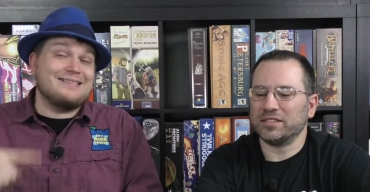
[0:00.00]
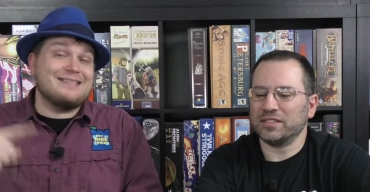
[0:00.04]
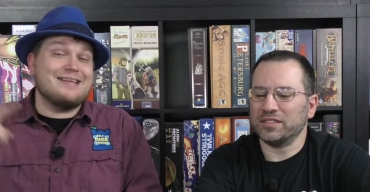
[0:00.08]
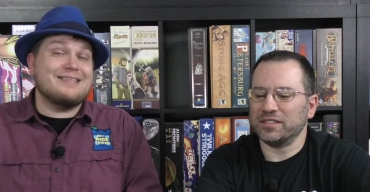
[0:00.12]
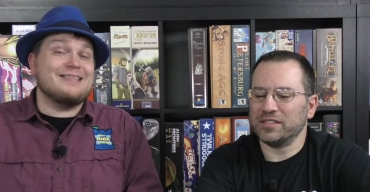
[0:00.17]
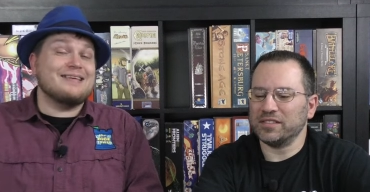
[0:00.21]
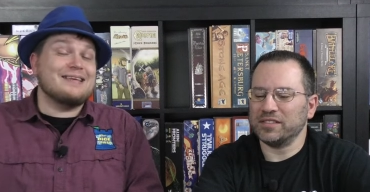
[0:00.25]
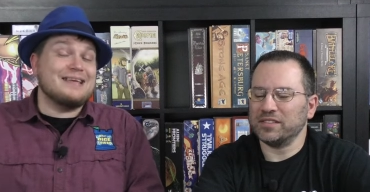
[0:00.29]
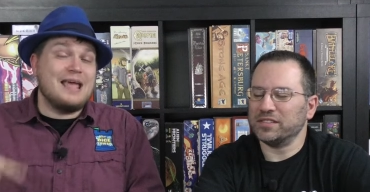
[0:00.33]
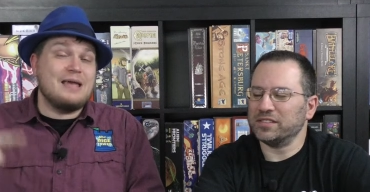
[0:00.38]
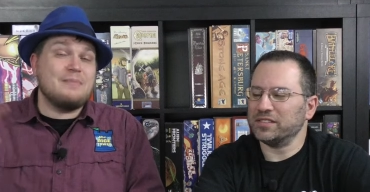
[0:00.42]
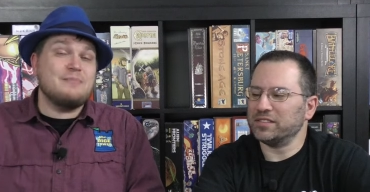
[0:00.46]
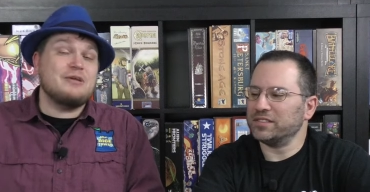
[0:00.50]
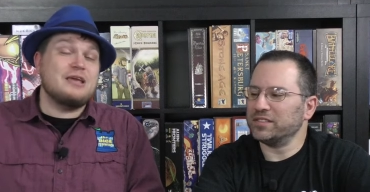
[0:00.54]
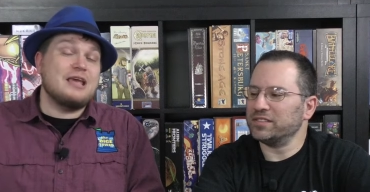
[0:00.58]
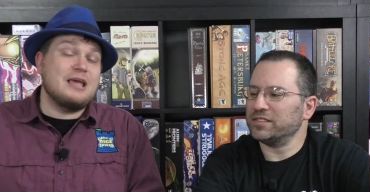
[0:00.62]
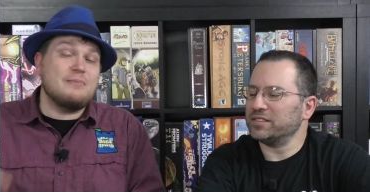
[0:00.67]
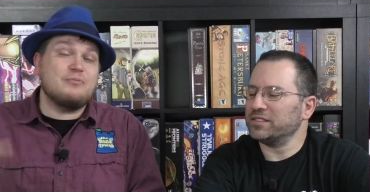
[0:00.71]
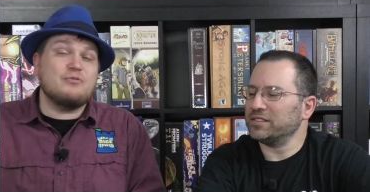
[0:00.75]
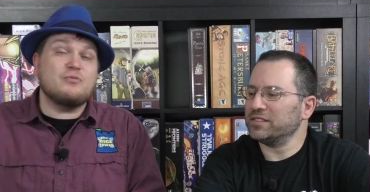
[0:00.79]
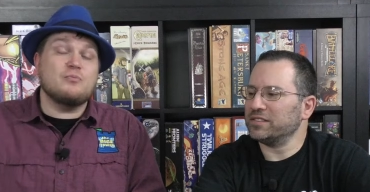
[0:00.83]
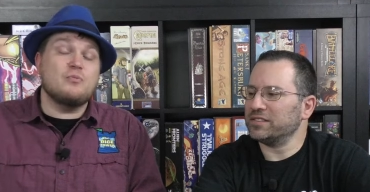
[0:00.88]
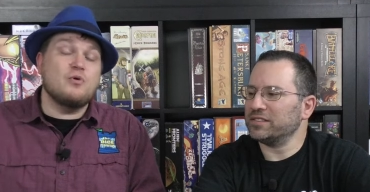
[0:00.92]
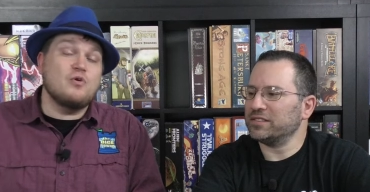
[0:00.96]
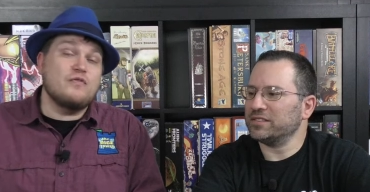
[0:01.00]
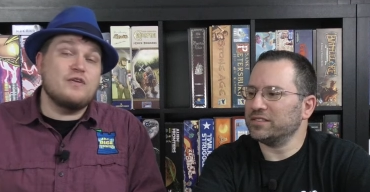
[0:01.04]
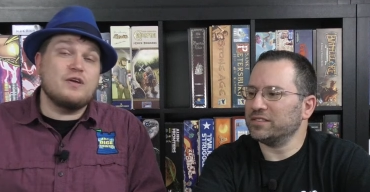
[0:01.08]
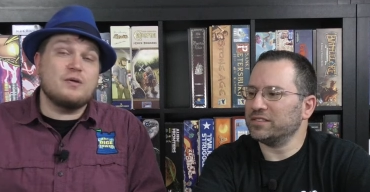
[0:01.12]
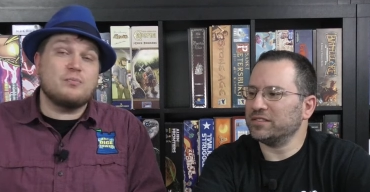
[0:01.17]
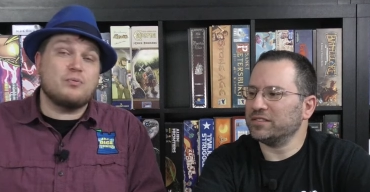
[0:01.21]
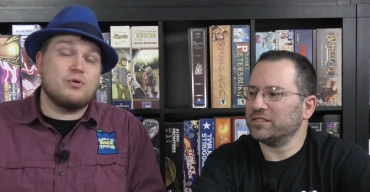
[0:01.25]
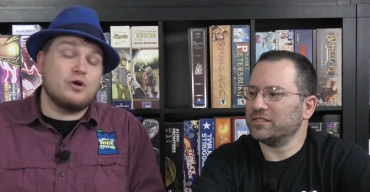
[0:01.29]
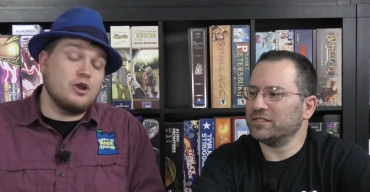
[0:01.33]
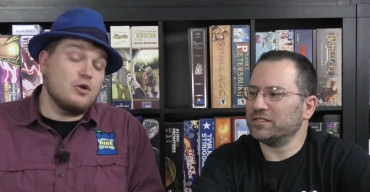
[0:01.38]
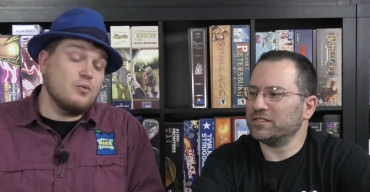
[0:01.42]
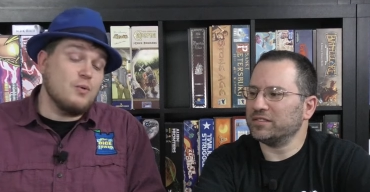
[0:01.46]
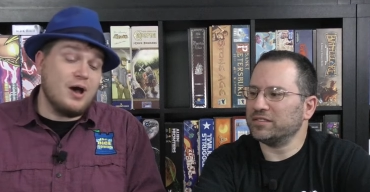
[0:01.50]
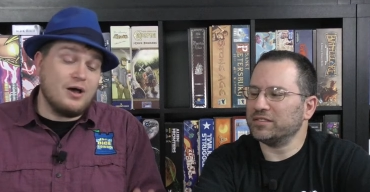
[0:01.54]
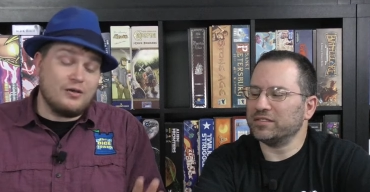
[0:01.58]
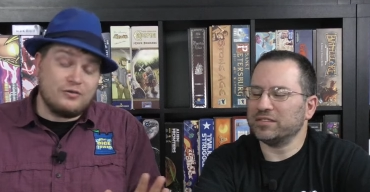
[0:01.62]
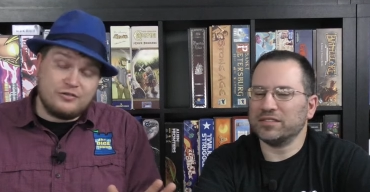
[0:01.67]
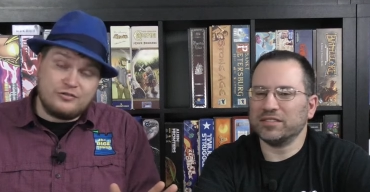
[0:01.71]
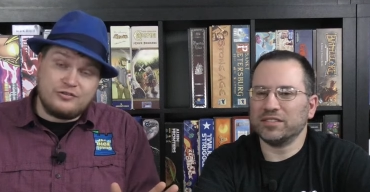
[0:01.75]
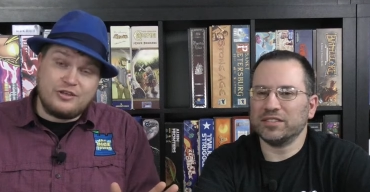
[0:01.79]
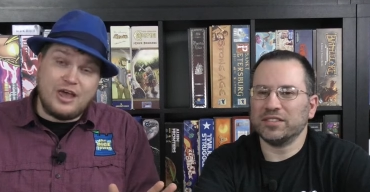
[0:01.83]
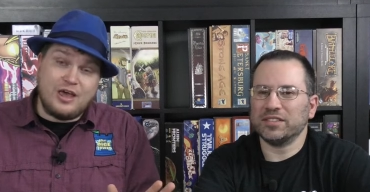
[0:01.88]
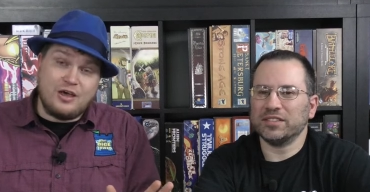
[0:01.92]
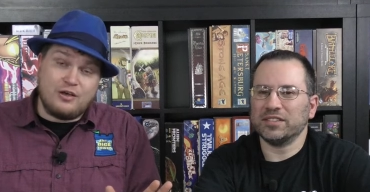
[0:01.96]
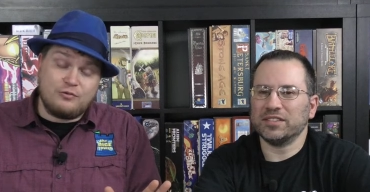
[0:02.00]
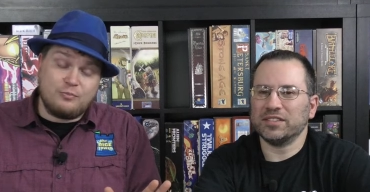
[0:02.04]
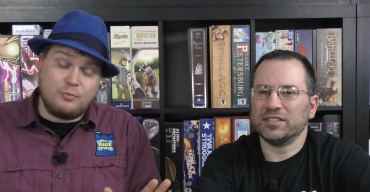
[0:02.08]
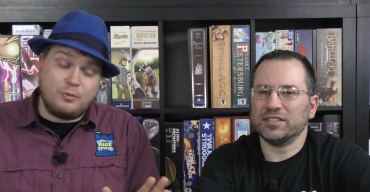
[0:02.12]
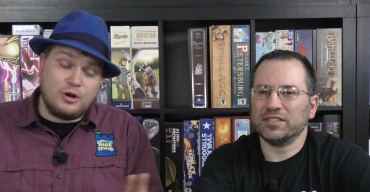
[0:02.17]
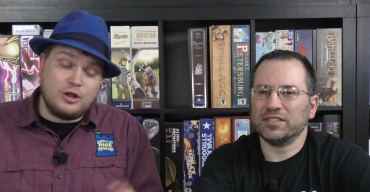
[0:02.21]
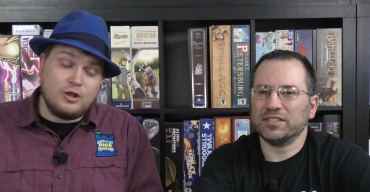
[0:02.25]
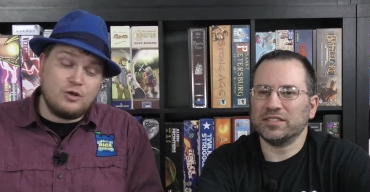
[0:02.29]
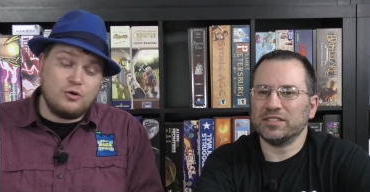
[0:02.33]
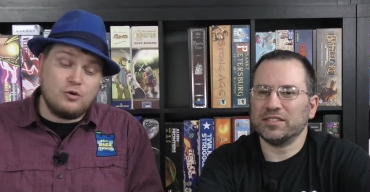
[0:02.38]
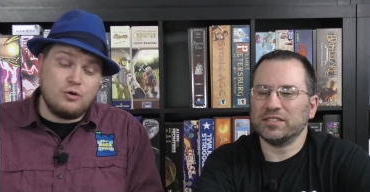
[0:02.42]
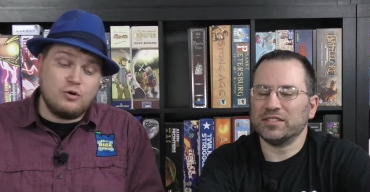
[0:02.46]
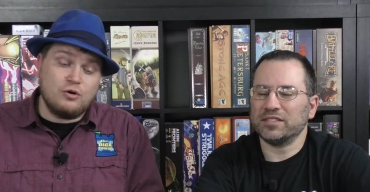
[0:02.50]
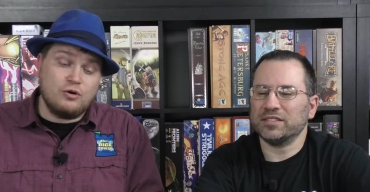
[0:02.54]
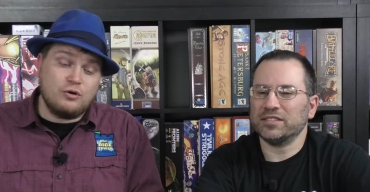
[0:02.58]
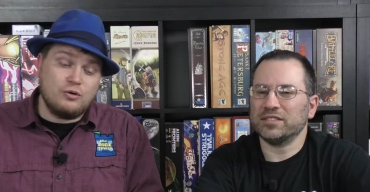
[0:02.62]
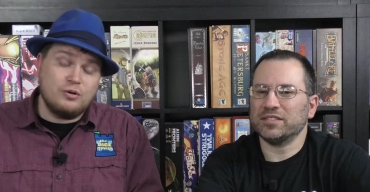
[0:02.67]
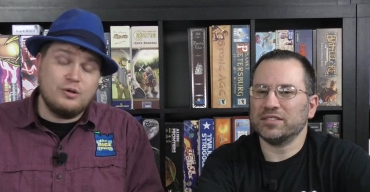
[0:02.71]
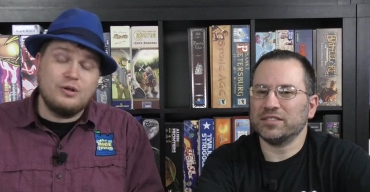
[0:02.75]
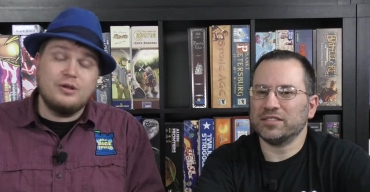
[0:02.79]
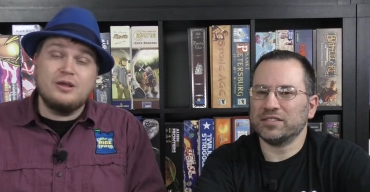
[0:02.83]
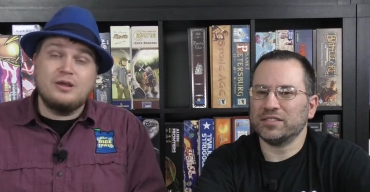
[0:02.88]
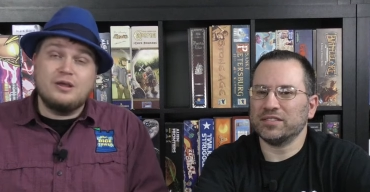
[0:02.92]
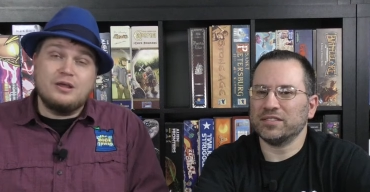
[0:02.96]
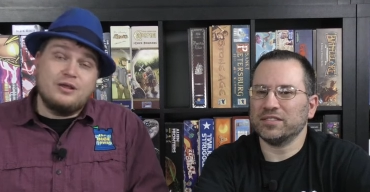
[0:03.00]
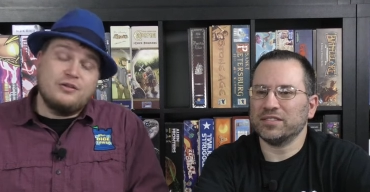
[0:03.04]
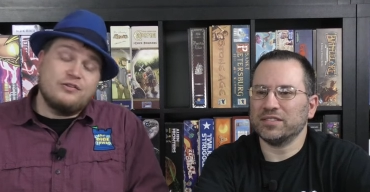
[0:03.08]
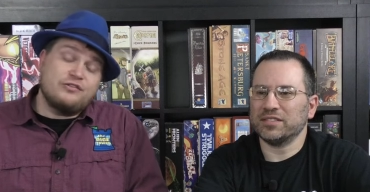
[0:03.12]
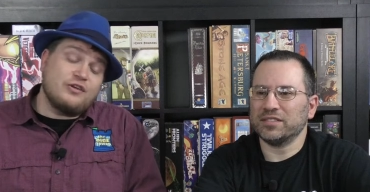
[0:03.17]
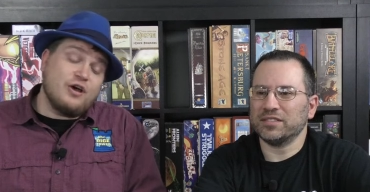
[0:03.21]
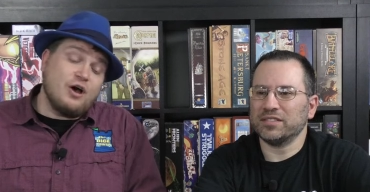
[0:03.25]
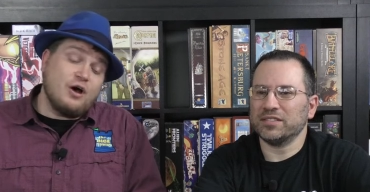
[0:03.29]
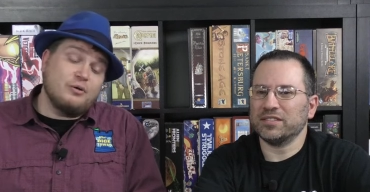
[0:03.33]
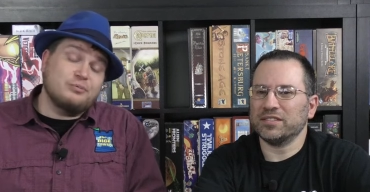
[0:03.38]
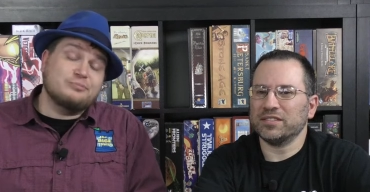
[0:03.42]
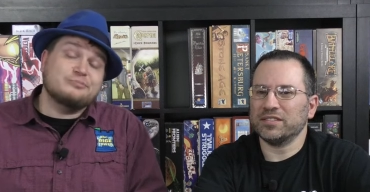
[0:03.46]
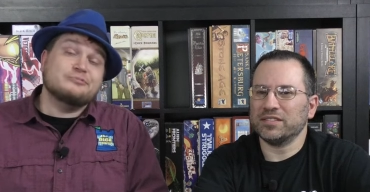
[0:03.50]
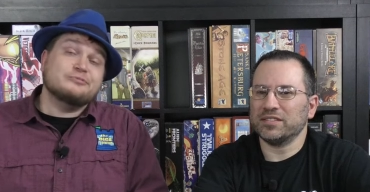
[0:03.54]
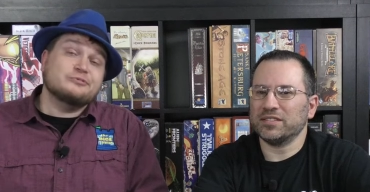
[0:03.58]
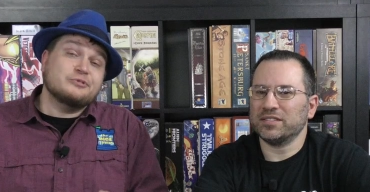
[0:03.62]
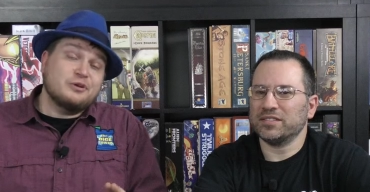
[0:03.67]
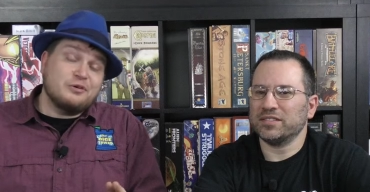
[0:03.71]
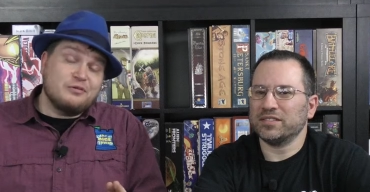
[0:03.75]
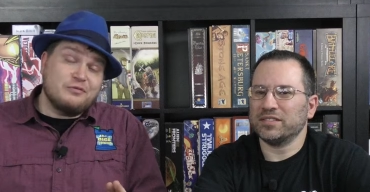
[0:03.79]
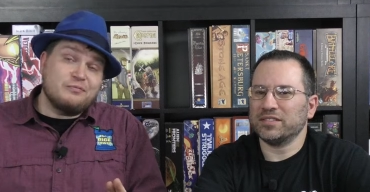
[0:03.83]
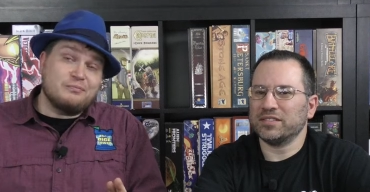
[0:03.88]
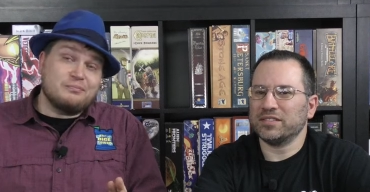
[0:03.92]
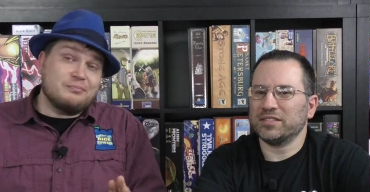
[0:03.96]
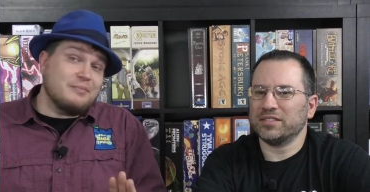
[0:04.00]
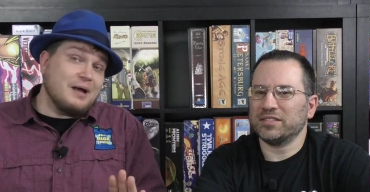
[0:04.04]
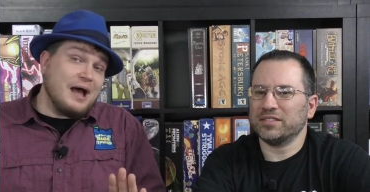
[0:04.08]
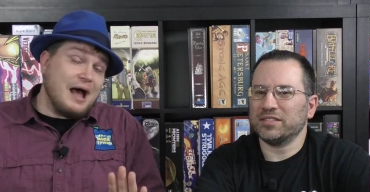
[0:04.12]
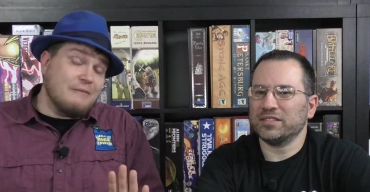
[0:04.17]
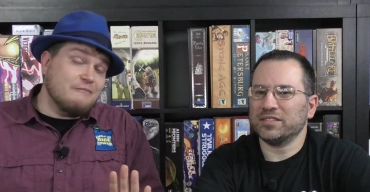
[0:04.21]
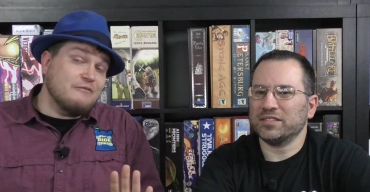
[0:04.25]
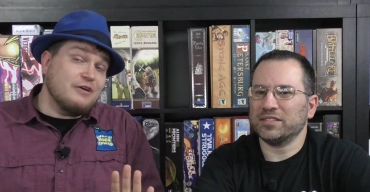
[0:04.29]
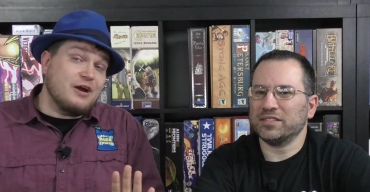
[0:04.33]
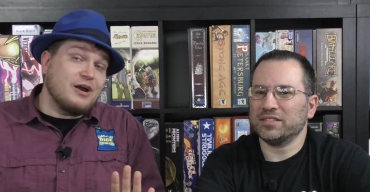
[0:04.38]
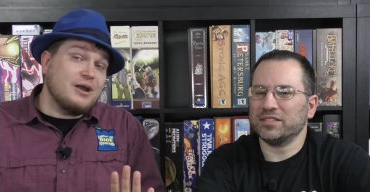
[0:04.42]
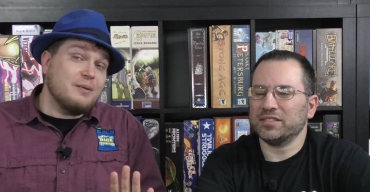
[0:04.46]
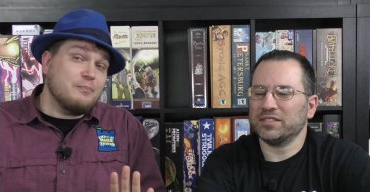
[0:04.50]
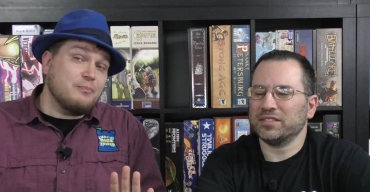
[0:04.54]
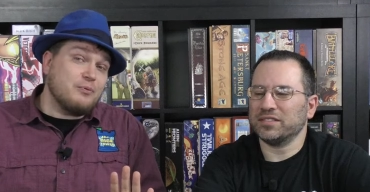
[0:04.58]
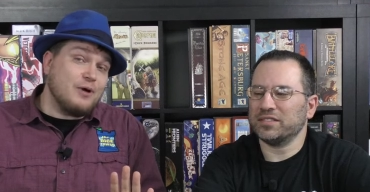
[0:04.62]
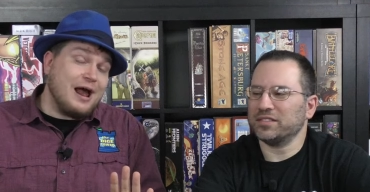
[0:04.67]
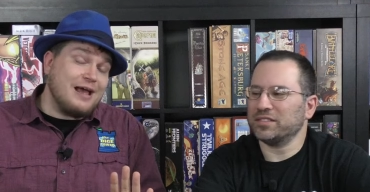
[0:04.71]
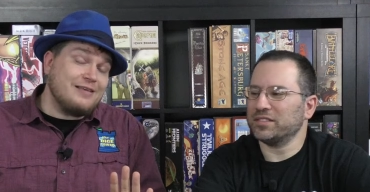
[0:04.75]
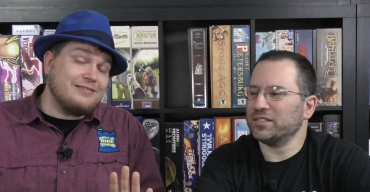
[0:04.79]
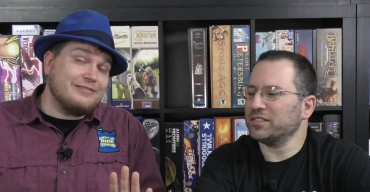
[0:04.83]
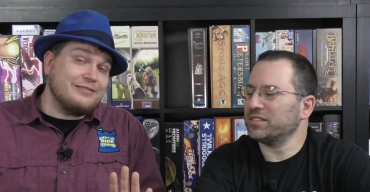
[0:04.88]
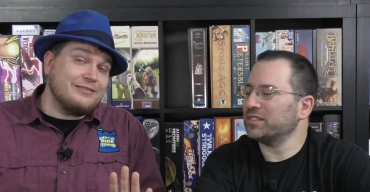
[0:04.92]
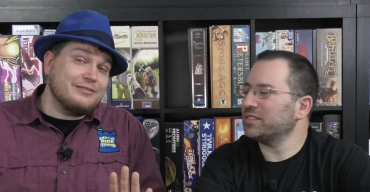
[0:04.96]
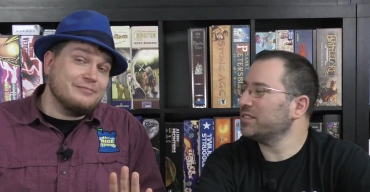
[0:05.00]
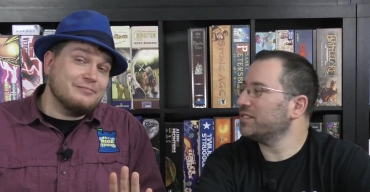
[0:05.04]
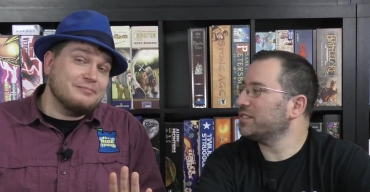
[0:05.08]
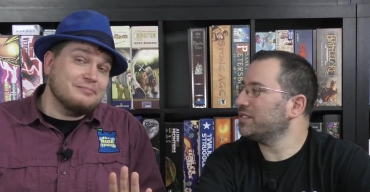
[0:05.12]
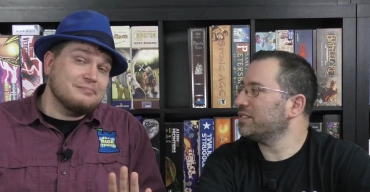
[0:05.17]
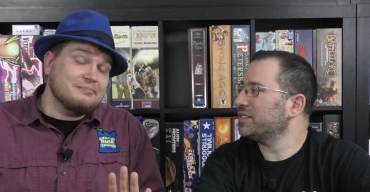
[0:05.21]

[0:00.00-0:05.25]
Speaker 1: I said, the game keeps moving pretty well. Scale's pretty cool. So I'm very impressed.